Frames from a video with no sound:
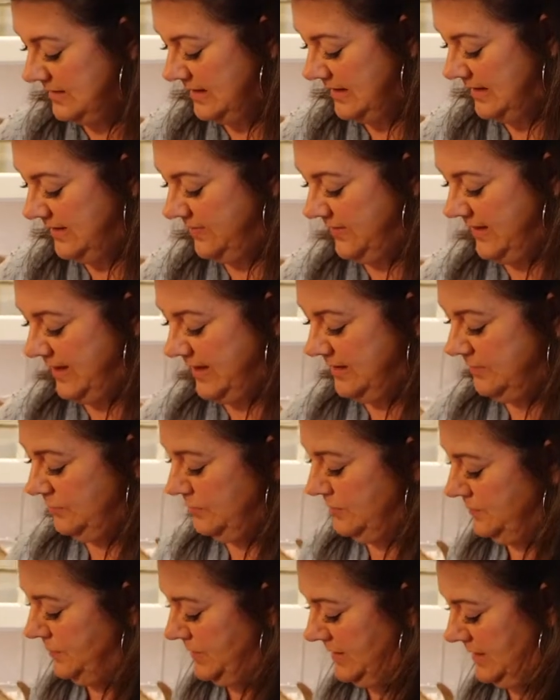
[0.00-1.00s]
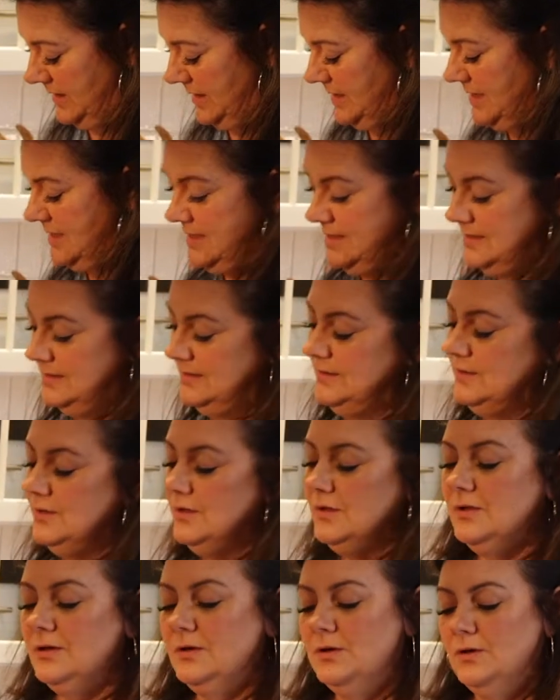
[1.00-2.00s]
And that would be
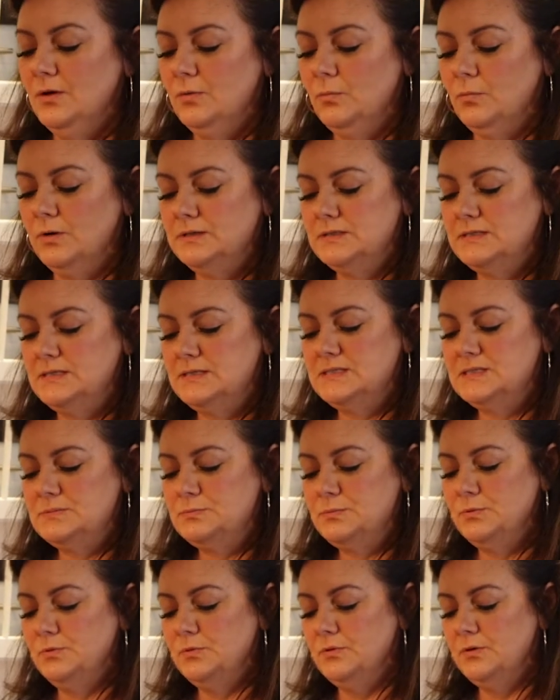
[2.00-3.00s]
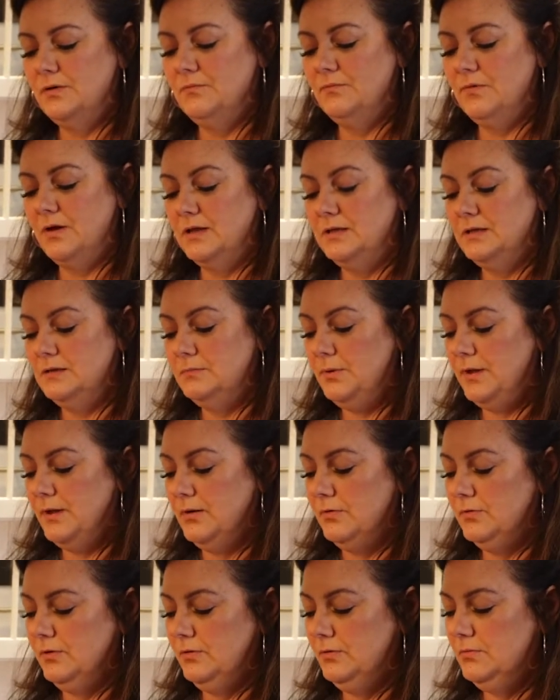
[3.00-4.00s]
1 teaspoon of onion
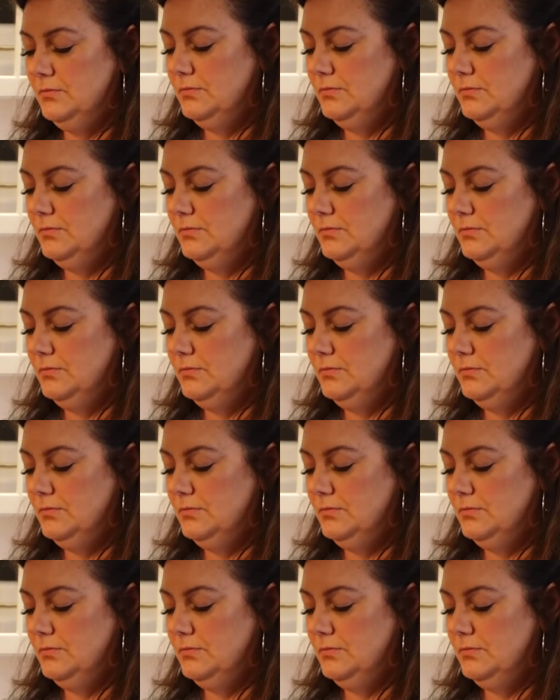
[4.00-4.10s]
powder,